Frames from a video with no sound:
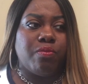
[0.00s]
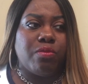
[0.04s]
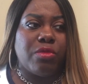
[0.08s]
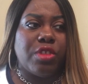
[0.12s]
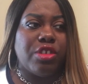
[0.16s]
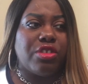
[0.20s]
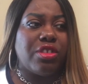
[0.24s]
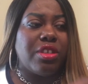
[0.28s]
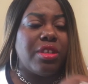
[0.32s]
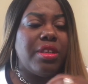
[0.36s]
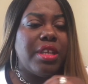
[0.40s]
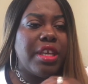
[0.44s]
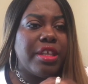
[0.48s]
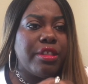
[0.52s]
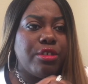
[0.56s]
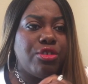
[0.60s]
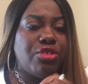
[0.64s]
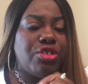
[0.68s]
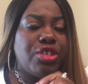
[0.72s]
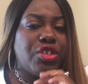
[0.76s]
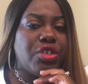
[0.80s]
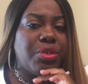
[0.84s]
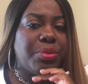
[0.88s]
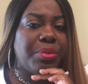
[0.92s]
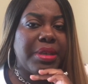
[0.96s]
there's another
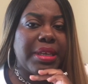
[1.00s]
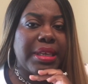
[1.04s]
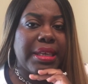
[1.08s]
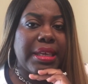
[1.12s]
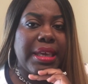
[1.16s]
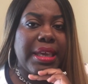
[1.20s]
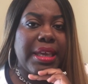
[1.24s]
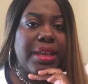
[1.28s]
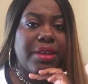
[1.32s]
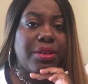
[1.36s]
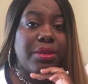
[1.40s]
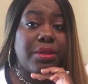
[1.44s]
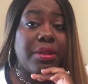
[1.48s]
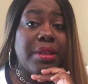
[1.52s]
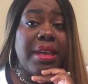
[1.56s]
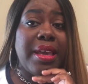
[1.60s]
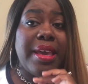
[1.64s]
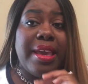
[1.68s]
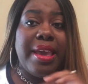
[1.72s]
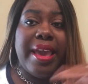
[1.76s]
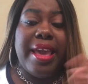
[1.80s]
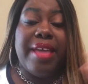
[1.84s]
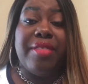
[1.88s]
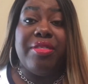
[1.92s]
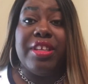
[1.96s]
gingerbread candle,
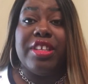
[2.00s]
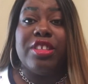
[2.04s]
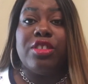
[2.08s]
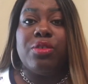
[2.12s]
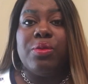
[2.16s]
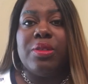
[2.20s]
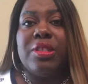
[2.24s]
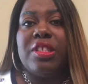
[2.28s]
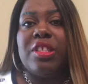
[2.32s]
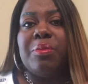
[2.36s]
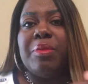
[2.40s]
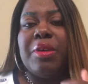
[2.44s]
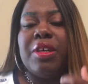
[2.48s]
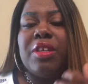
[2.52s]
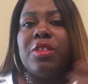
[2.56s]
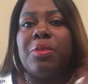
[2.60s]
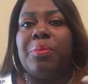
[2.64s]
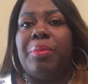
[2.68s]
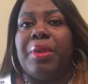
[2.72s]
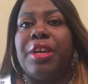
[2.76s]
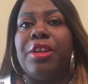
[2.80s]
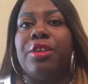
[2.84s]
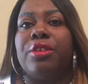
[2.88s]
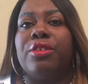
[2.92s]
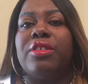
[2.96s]
and this one smells
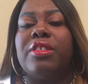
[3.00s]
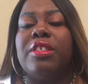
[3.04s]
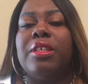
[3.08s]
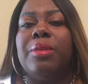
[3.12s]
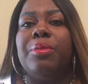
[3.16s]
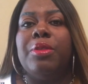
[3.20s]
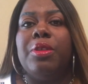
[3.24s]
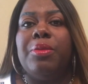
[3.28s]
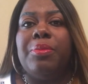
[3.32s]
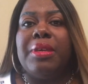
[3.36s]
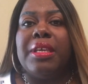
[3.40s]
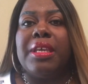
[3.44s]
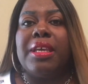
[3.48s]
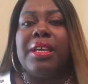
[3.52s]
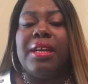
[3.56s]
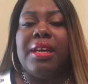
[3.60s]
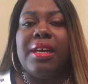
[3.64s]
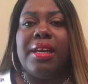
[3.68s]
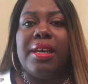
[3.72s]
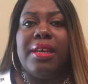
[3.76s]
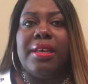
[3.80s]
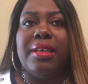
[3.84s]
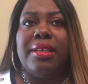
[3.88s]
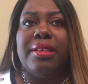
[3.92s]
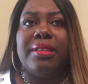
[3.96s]
better simply
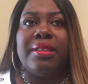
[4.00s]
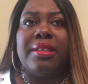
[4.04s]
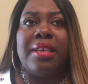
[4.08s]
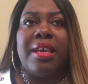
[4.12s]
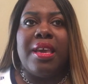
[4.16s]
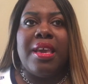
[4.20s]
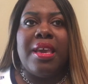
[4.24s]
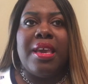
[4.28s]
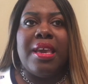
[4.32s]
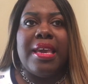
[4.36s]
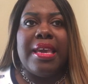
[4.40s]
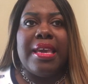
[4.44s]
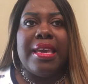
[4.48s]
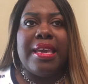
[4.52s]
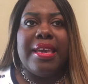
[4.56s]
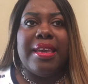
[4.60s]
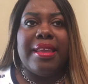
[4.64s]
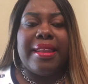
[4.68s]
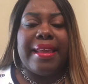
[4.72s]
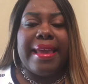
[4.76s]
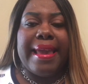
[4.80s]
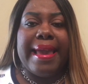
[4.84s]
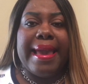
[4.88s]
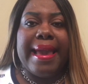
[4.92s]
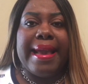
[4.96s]
because
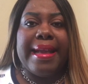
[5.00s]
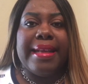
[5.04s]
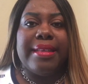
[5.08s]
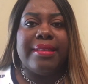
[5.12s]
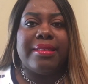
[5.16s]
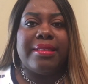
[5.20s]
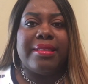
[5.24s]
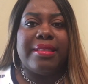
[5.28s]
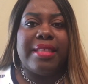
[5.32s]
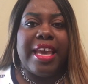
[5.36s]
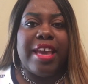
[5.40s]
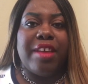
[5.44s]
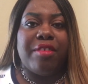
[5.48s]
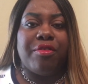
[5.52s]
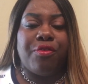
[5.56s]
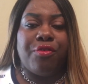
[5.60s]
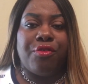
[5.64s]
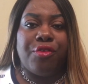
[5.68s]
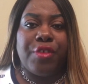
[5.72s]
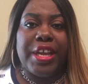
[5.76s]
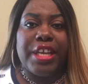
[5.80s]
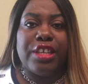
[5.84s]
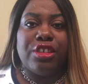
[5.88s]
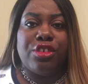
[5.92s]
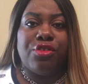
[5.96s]
it has that
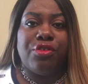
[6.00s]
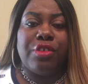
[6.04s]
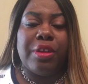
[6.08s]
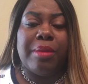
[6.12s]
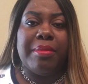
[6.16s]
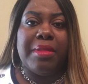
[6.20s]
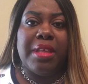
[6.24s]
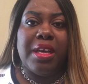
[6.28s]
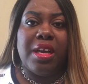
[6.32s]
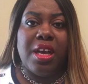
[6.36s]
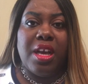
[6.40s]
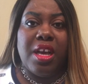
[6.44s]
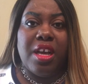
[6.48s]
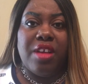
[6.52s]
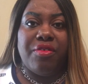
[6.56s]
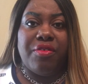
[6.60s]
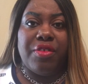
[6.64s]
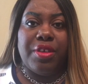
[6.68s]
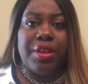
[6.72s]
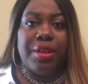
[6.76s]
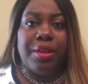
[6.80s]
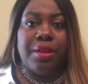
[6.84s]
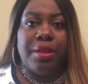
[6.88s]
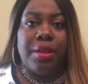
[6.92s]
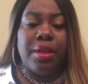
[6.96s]
fresh from the
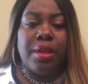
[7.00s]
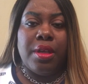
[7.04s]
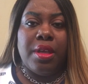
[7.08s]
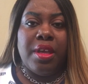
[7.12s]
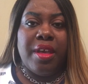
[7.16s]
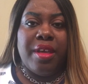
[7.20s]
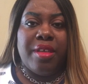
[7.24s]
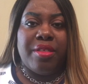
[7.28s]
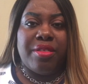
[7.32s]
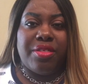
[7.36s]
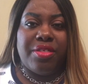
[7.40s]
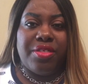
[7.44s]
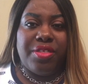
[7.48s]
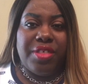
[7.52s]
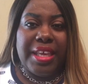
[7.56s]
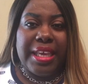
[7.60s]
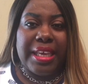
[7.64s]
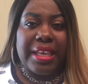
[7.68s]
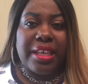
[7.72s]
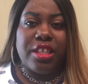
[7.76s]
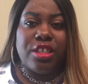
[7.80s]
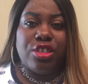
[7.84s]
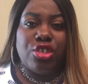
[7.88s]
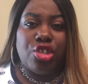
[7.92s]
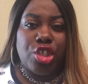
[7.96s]
oven,
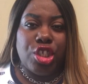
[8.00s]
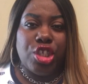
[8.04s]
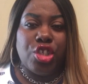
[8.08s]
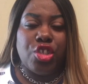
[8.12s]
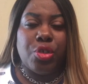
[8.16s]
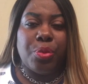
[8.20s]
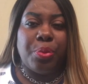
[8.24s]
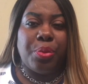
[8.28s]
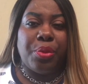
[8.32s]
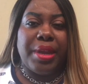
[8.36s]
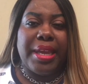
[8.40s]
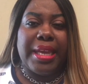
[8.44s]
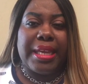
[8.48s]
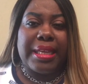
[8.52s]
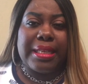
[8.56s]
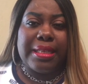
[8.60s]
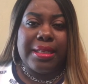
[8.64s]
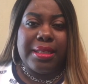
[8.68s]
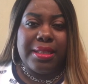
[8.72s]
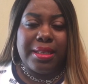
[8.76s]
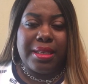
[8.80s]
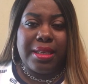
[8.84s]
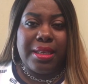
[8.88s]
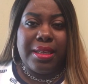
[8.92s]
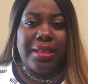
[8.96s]
thick gingerbread
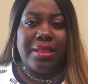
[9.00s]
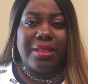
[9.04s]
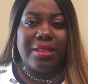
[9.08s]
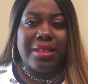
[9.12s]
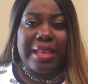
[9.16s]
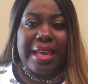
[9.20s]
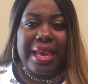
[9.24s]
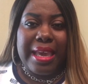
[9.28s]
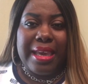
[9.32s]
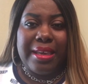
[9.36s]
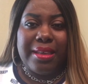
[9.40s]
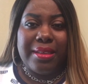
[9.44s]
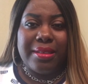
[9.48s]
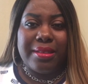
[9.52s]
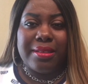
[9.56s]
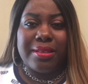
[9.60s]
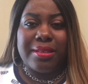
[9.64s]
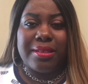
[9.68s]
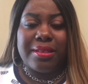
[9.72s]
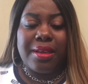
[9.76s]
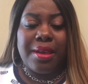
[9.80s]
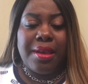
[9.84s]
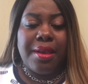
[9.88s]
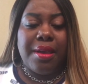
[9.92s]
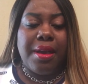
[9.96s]
cookie
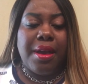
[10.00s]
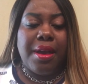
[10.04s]
taste,